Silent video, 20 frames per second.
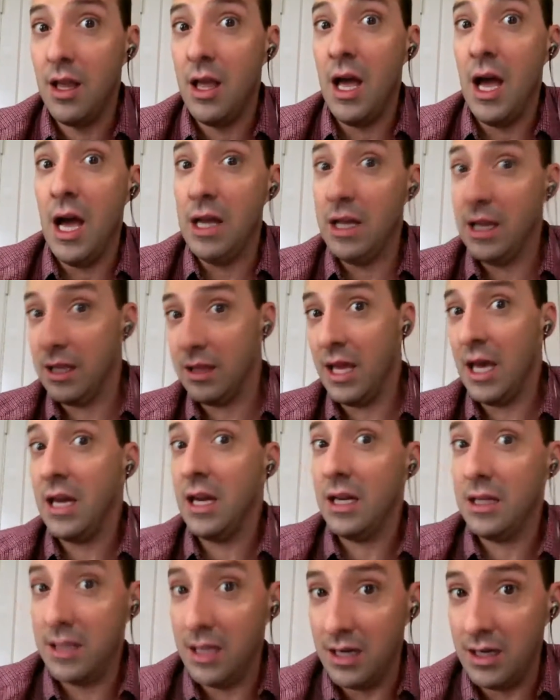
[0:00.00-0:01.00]
I like that
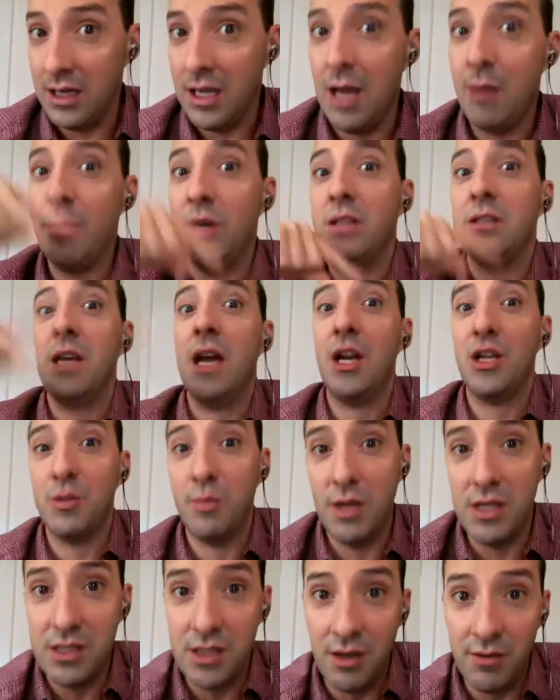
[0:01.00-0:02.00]
identity. I'm going to attach
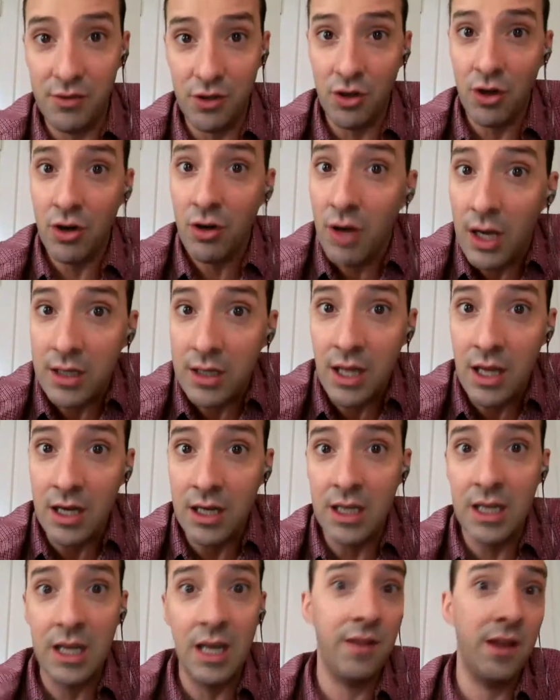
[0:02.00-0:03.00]
myself to her
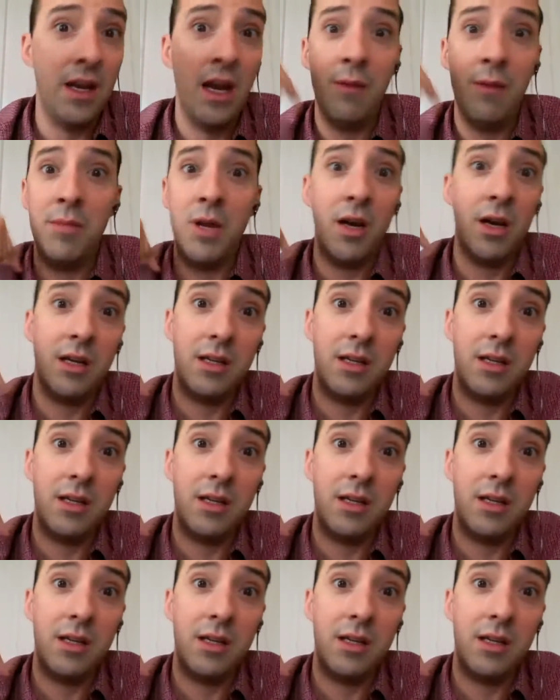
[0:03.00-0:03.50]
identity, and then I'm not.